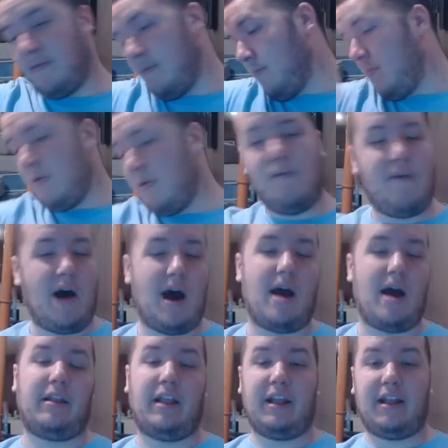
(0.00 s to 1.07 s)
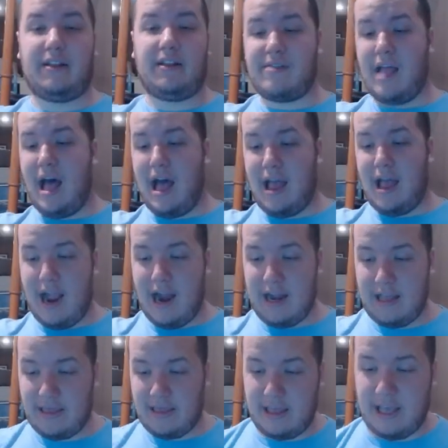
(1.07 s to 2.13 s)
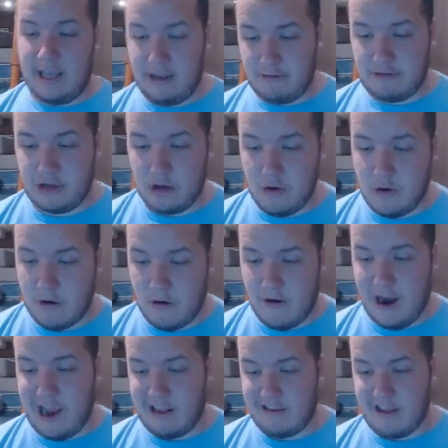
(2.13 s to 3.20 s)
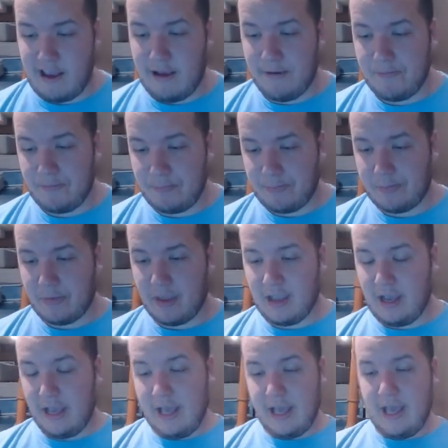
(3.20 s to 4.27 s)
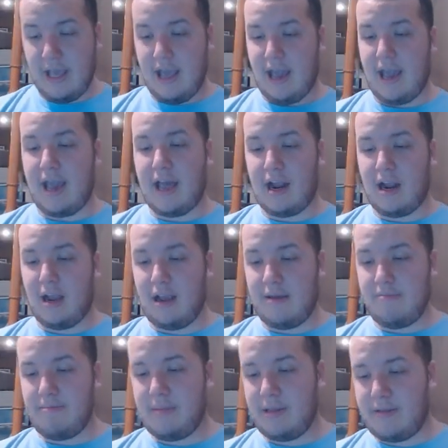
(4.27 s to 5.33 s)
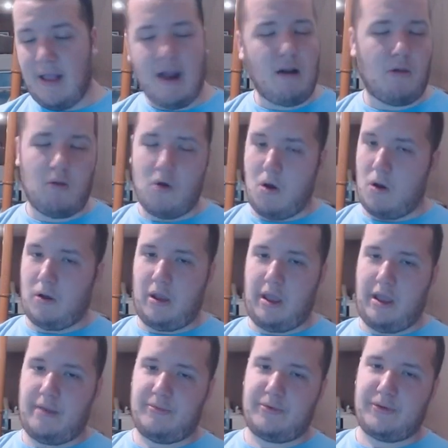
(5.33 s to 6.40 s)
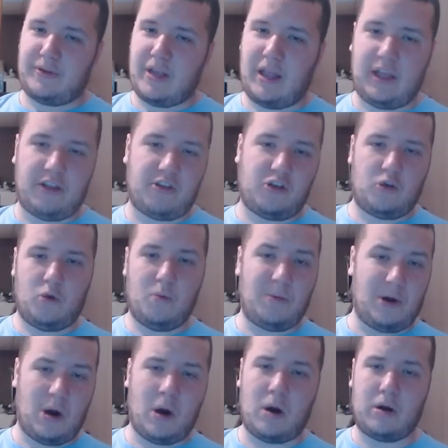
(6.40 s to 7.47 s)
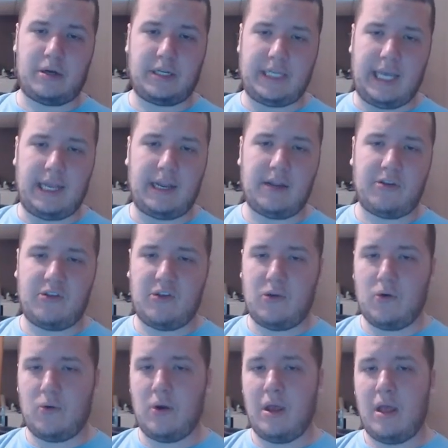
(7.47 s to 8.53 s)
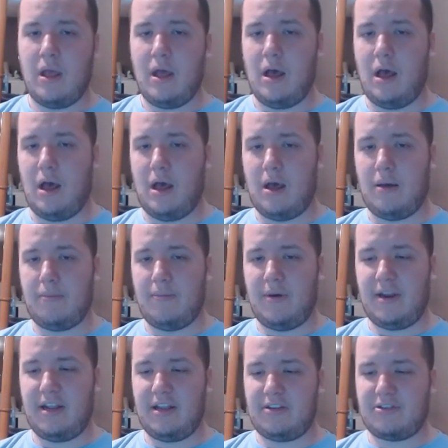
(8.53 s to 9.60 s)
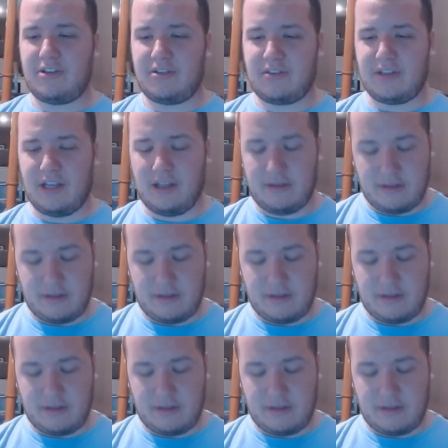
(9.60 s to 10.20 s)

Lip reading: and move on. It's not anything too crazy. And it's not a long game, so it's not super hard to get into. But it's just a